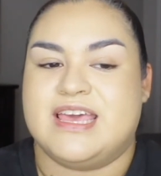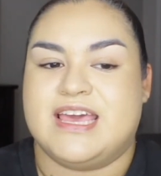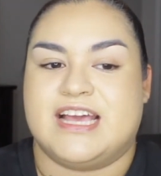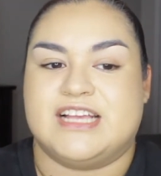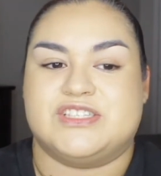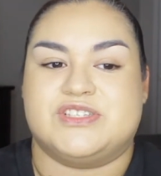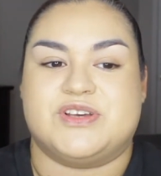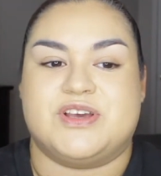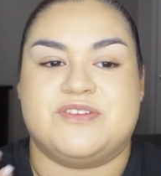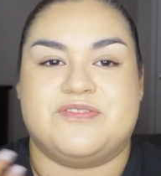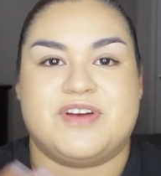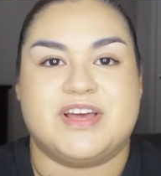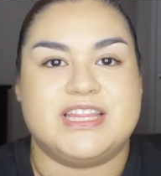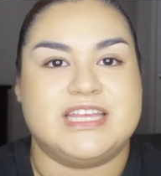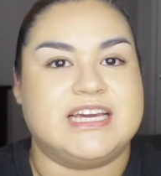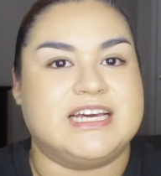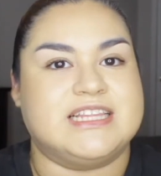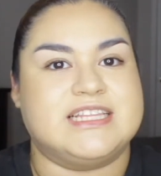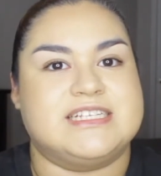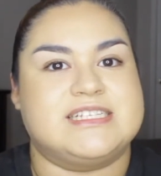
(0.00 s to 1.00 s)
And so I finally
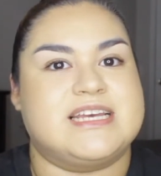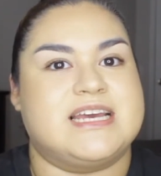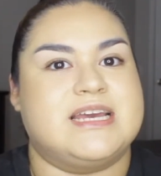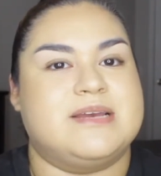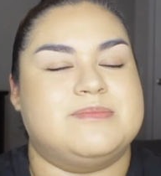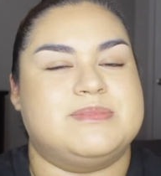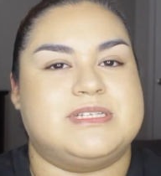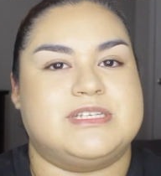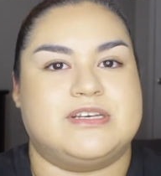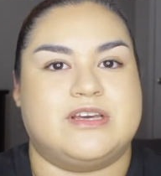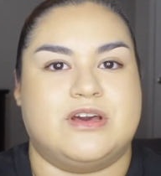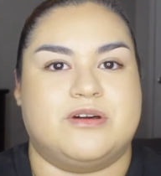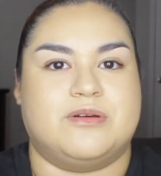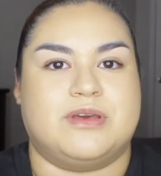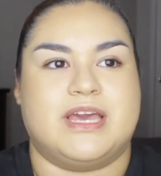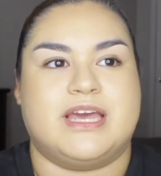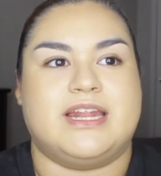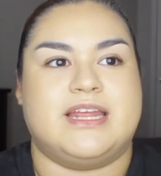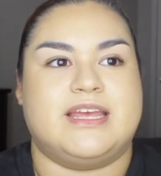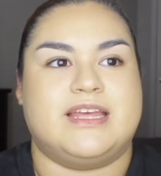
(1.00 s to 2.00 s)
got the time to go
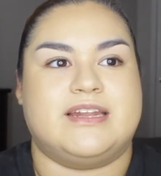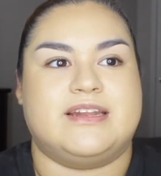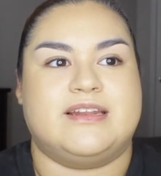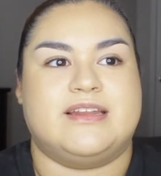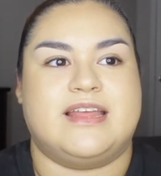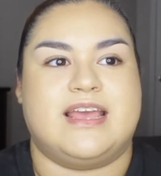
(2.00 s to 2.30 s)
get it,